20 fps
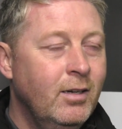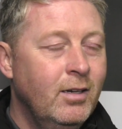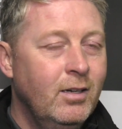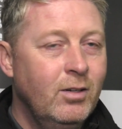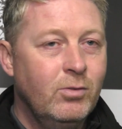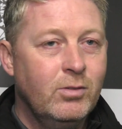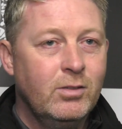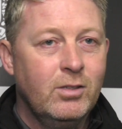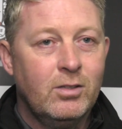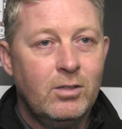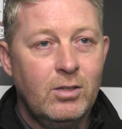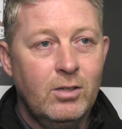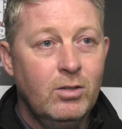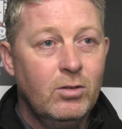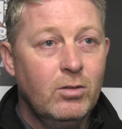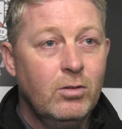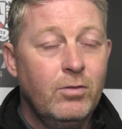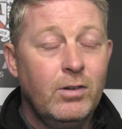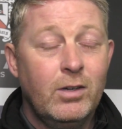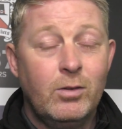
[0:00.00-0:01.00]
and it was a
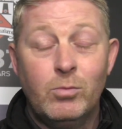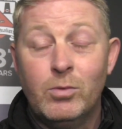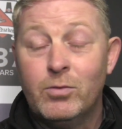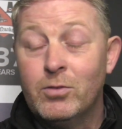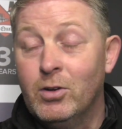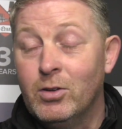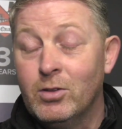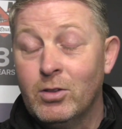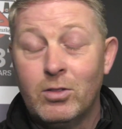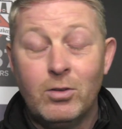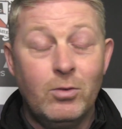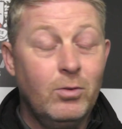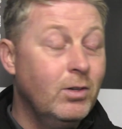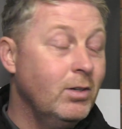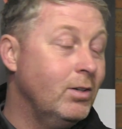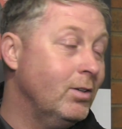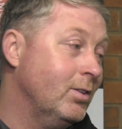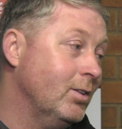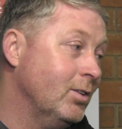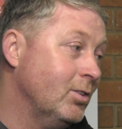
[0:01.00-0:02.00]
turnover, and we've gone through
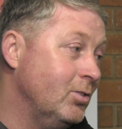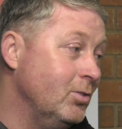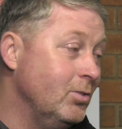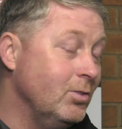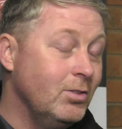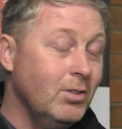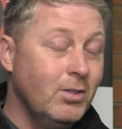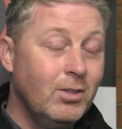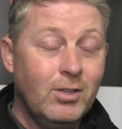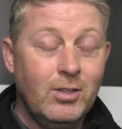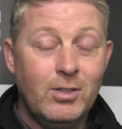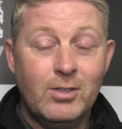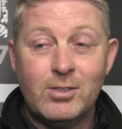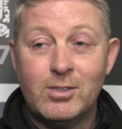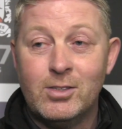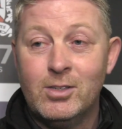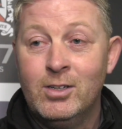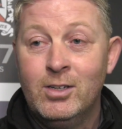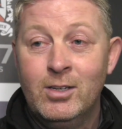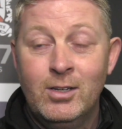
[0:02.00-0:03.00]
it Tuesday,
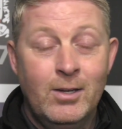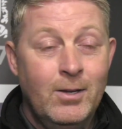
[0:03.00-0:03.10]
Thursday.